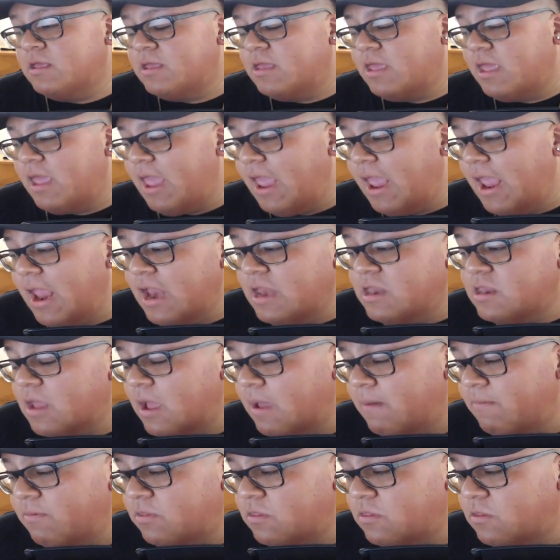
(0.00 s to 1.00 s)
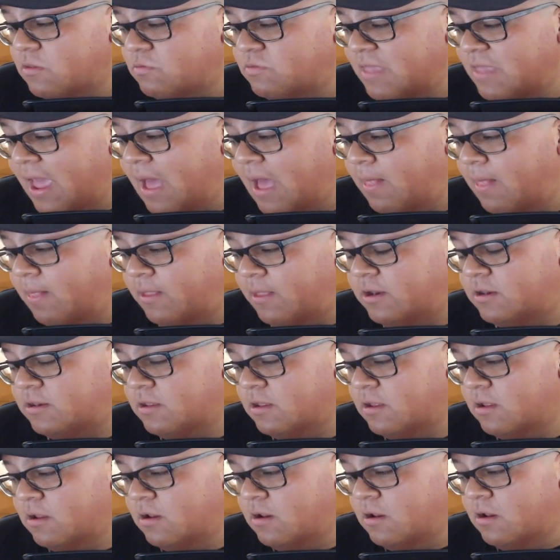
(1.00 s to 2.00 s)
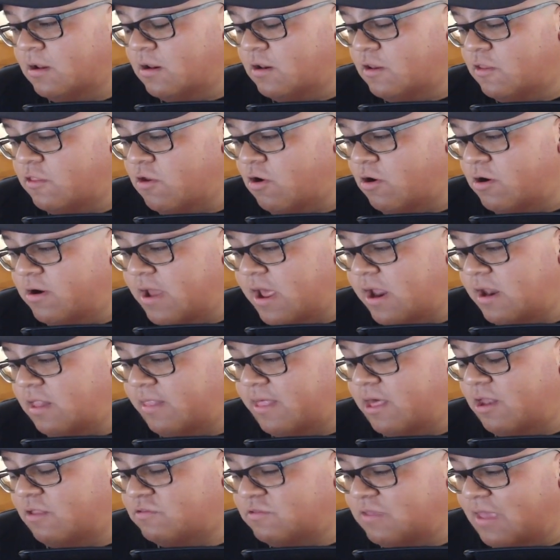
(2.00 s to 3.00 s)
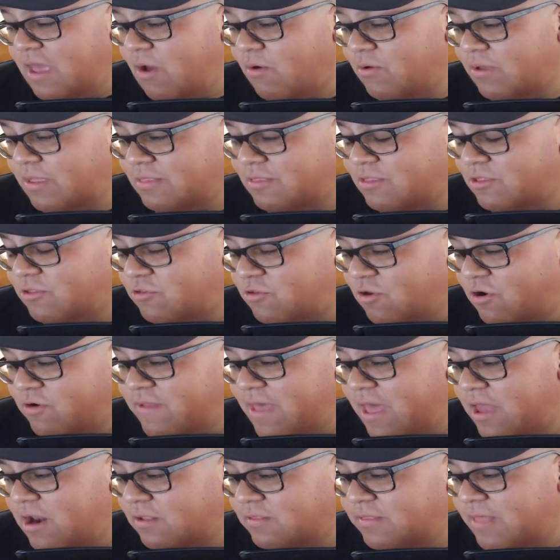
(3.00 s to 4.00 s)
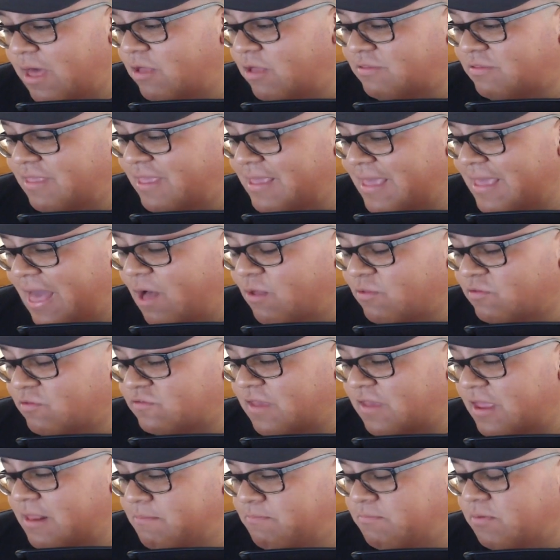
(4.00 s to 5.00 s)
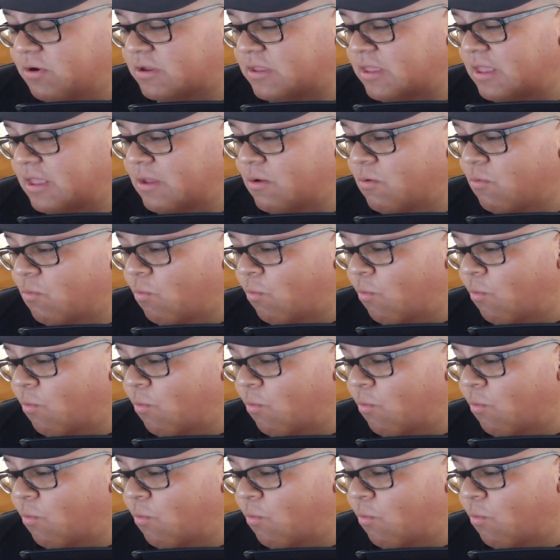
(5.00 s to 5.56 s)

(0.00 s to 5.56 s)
AEW talent, they're not allowed to take outside booking